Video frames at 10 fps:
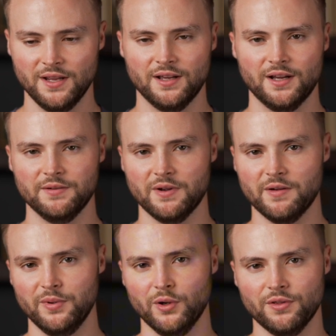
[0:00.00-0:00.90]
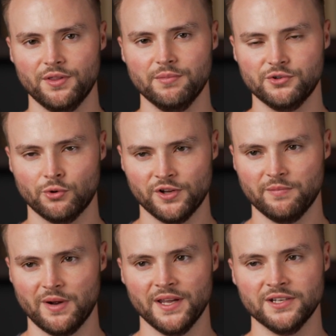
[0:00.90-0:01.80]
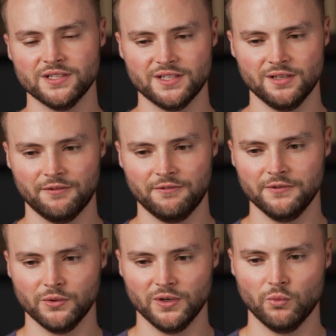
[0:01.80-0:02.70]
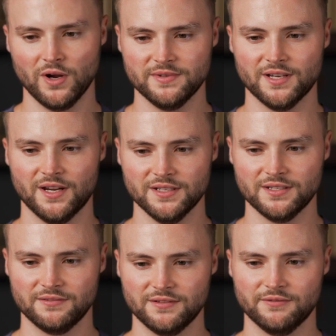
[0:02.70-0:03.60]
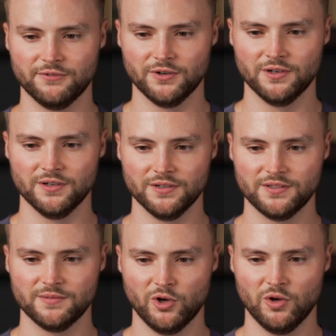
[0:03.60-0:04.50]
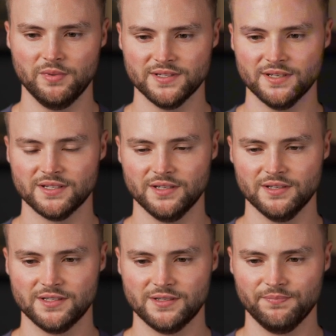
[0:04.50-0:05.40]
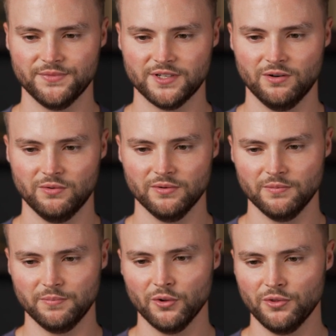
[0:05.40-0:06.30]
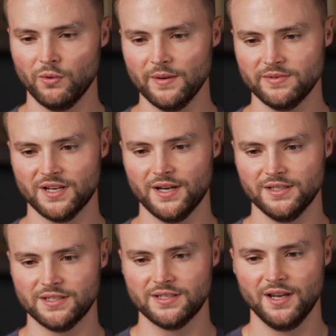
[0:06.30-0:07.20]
I, I, built the majority of my agency off of doing websites for small businesses. So we would build the websites